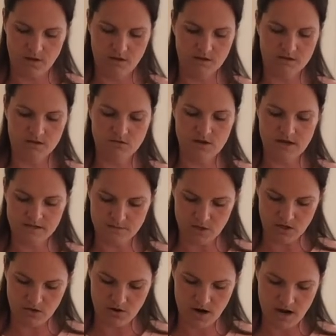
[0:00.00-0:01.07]
So there's
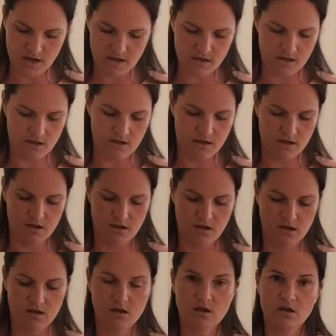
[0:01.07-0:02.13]
my crack.
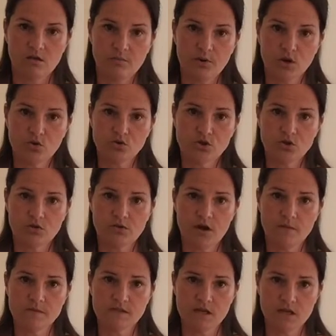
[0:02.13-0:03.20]
Put your 2
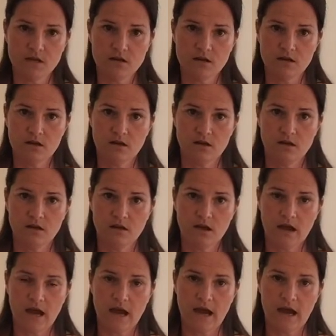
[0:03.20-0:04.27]
thumbs in
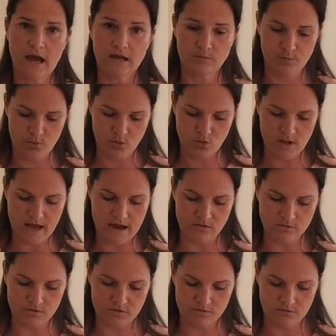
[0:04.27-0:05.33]
and pull
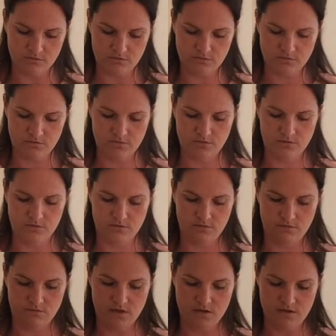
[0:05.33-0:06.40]
out,
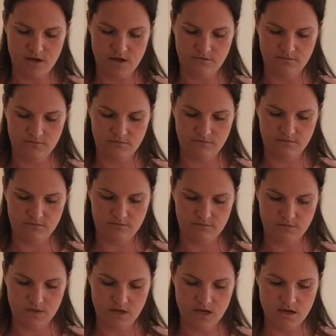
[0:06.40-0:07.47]
like that,
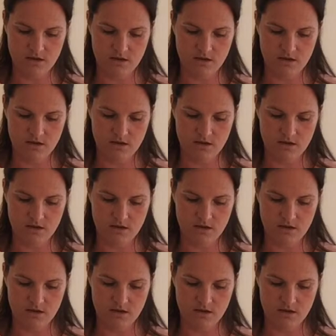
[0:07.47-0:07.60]
okay?